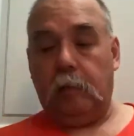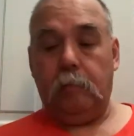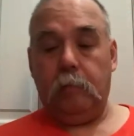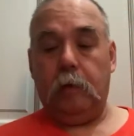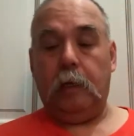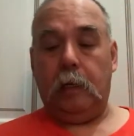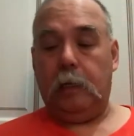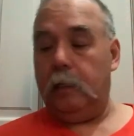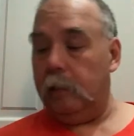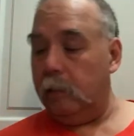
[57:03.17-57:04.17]
And it
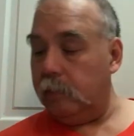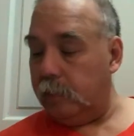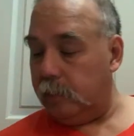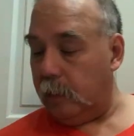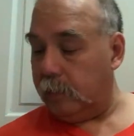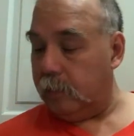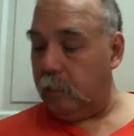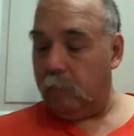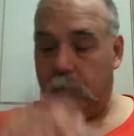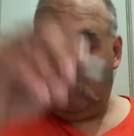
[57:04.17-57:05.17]
goes in like
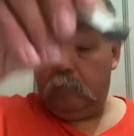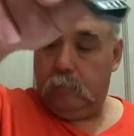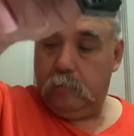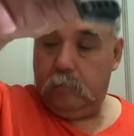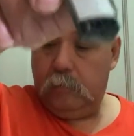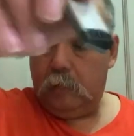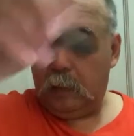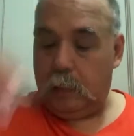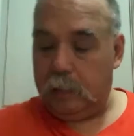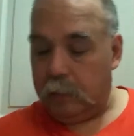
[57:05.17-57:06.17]
so. And
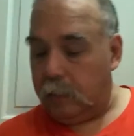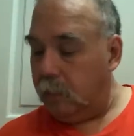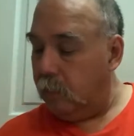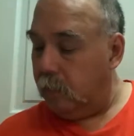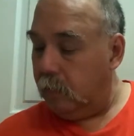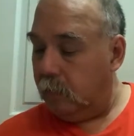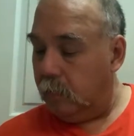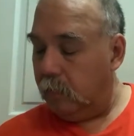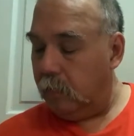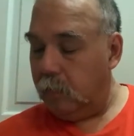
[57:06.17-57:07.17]
then
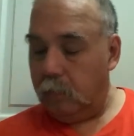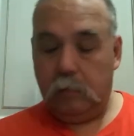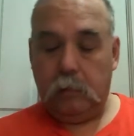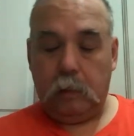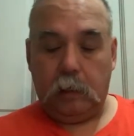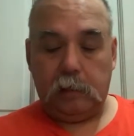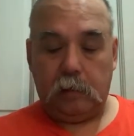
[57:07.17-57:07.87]
I guess I'm